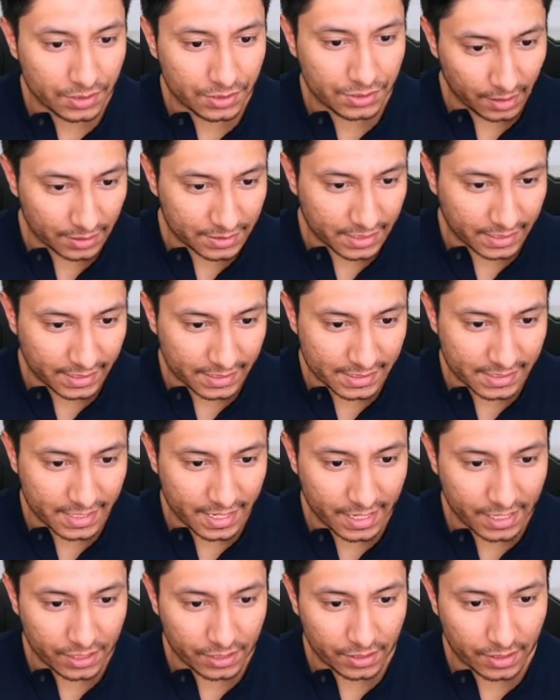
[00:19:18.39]
It looks like it's
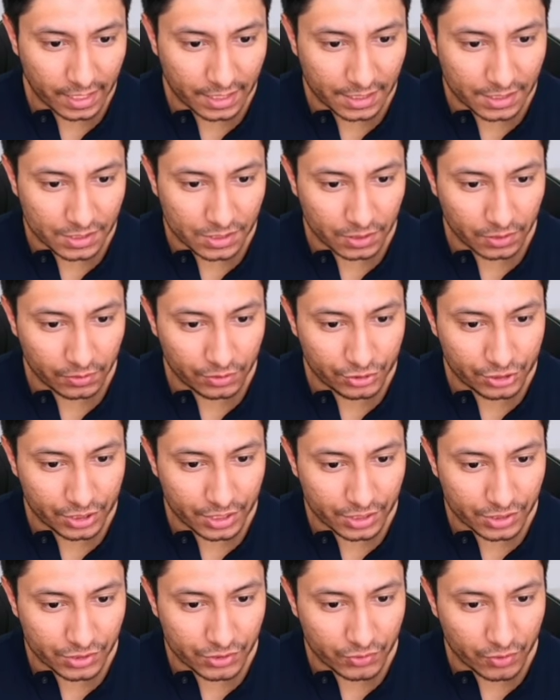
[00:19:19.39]
saying that the
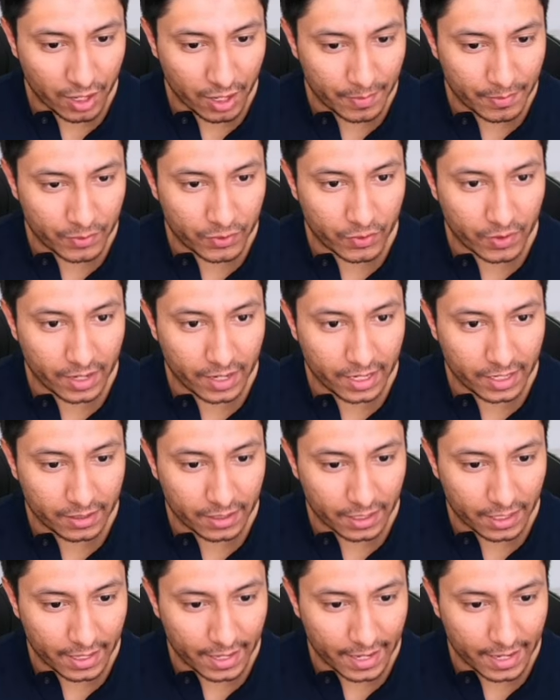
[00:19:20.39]
solution is to
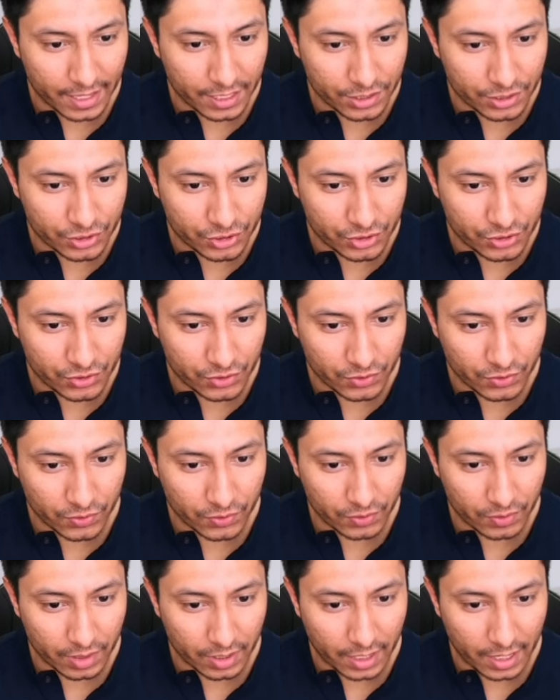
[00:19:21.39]
upgrade Edge
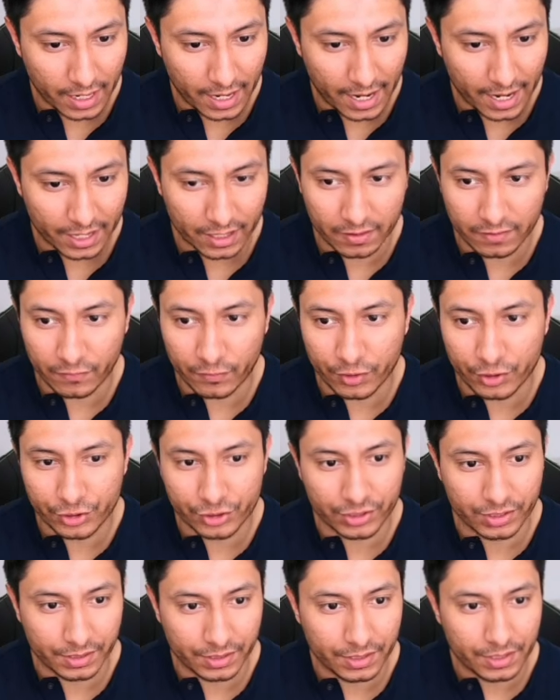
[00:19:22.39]
to a higher
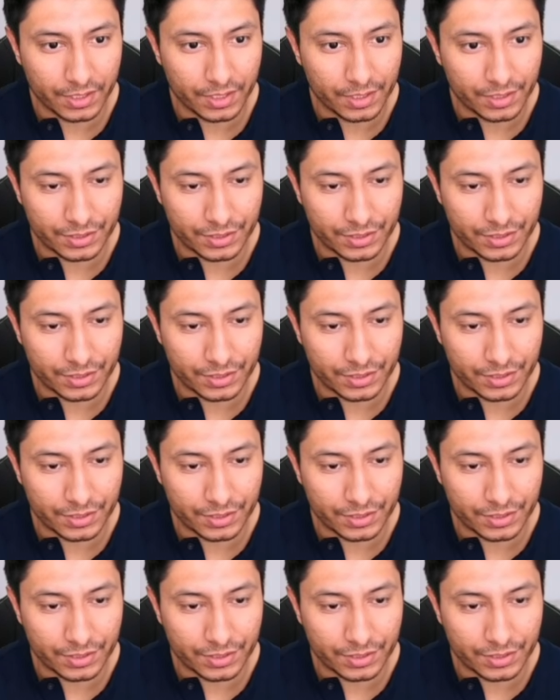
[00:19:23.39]
version.